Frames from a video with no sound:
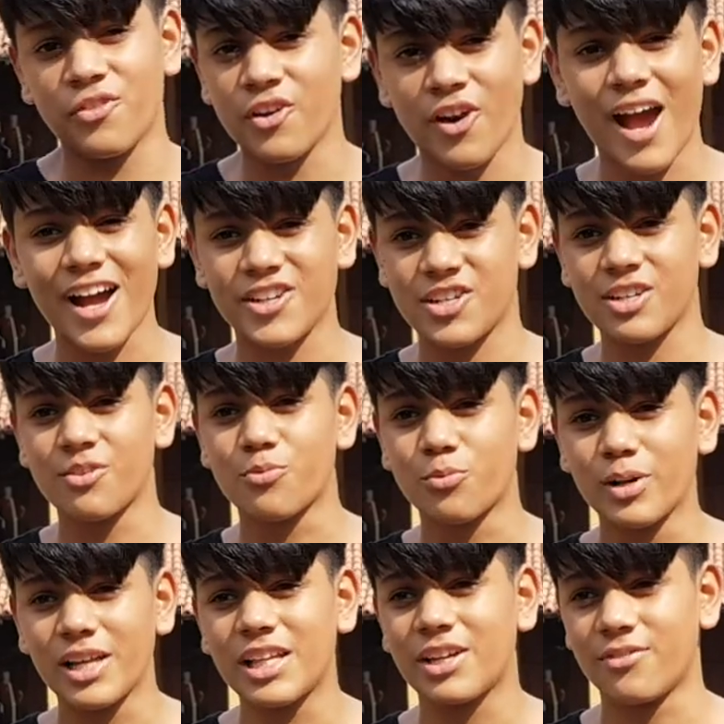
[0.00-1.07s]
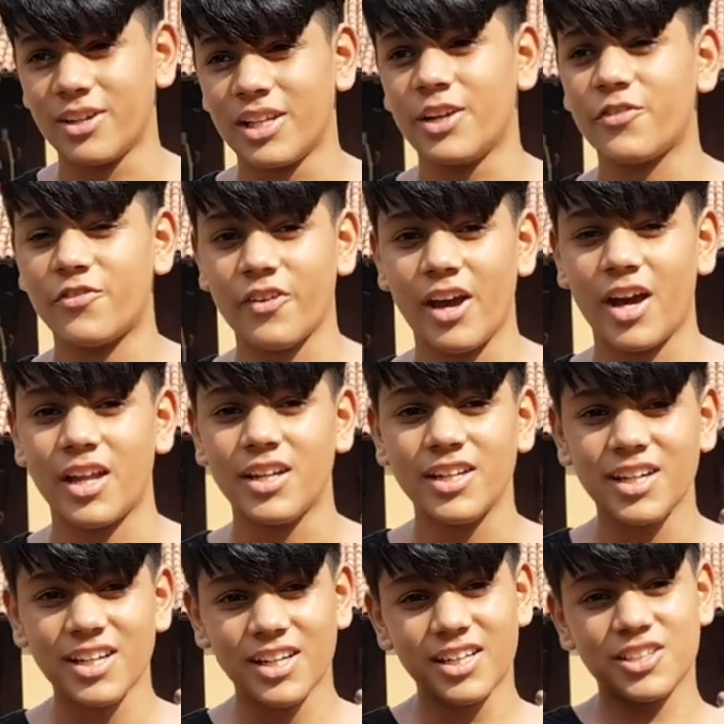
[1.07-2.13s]
They're actually really, really fat.
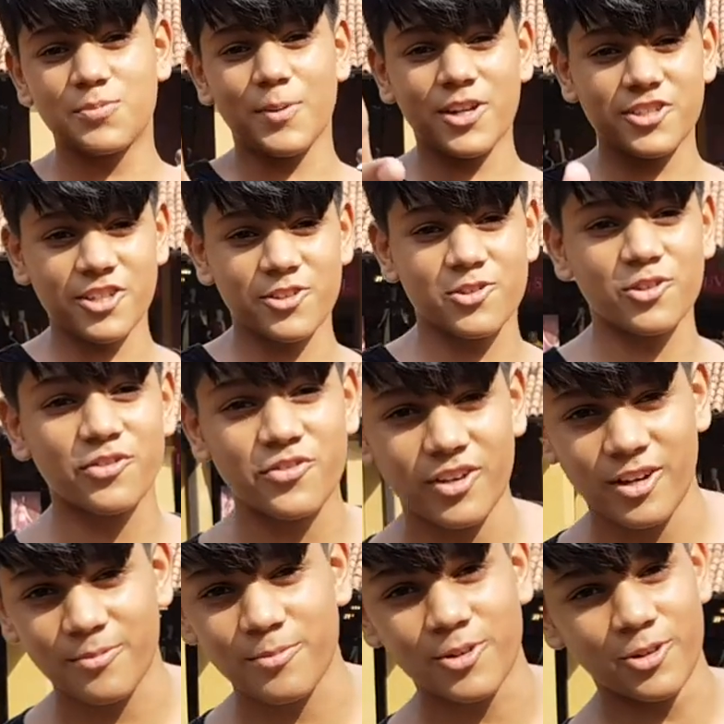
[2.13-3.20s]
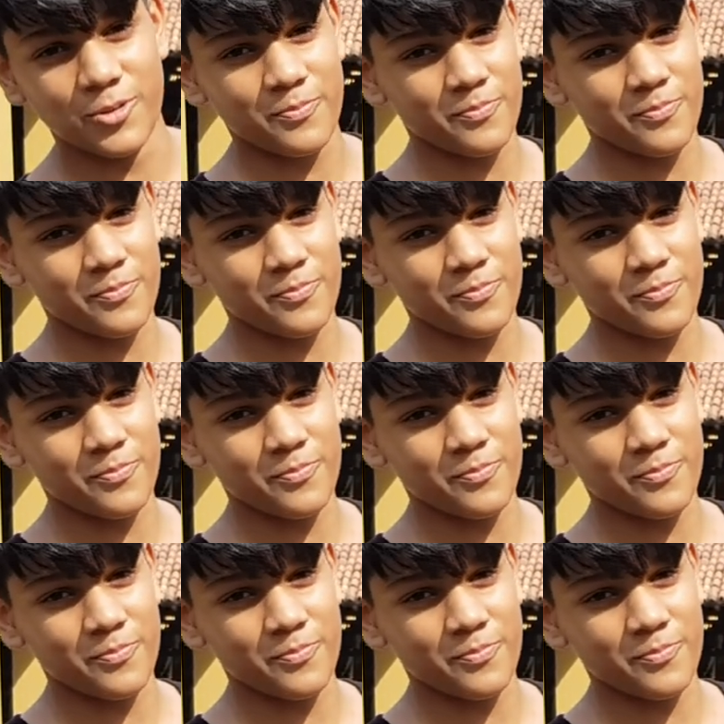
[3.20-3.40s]
Especially Sufyan, bro.